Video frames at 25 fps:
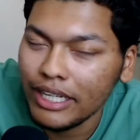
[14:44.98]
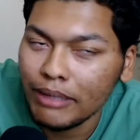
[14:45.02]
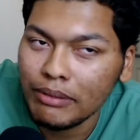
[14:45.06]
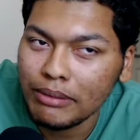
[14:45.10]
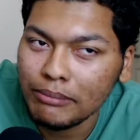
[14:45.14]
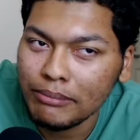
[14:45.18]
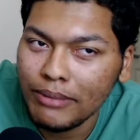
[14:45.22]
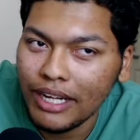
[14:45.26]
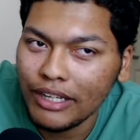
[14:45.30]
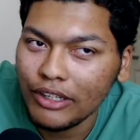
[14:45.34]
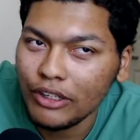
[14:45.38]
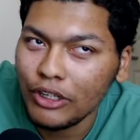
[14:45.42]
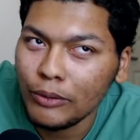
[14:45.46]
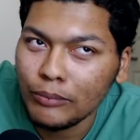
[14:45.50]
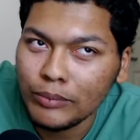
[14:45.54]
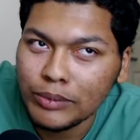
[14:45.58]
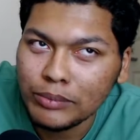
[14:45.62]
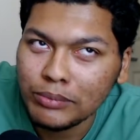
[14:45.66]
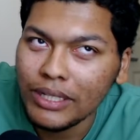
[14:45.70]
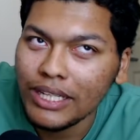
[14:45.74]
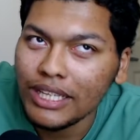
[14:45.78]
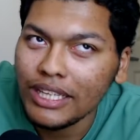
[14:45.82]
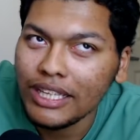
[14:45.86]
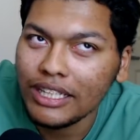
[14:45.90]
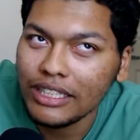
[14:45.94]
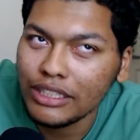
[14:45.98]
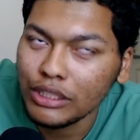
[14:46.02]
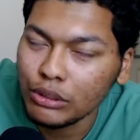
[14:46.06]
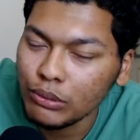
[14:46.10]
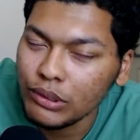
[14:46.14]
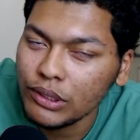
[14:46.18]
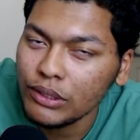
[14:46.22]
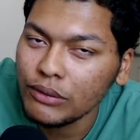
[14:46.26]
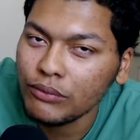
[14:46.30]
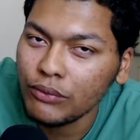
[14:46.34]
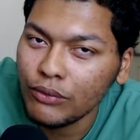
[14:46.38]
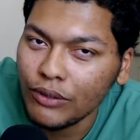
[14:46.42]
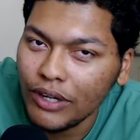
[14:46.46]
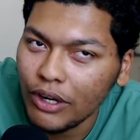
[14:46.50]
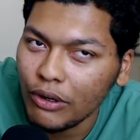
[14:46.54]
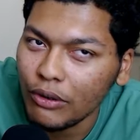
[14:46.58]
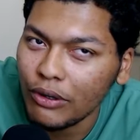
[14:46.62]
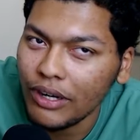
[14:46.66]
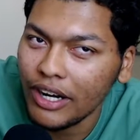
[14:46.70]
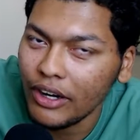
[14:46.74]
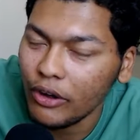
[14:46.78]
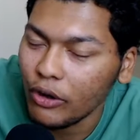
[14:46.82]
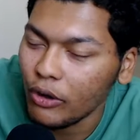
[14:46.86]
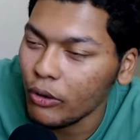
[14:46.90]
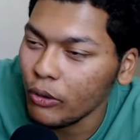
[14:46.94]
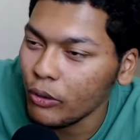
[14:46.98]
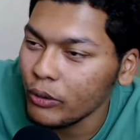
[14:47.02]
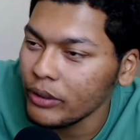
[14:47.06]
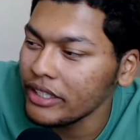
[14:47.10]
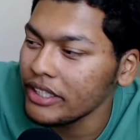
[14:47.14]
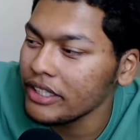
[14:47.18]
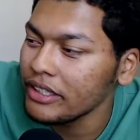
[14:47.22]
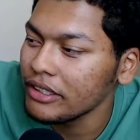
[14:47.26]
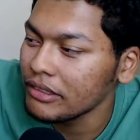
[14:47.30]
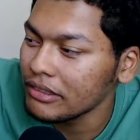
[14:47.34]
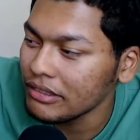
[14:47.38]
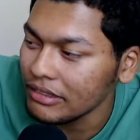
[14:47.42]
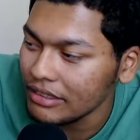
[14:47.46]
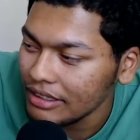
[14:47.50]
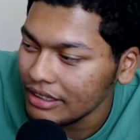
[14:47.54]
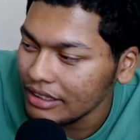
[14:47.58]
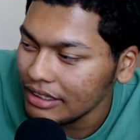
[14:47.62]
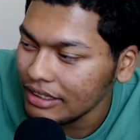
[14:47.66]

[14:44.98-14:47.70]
back home, it's probably like a 3 or 4 hour ordeal.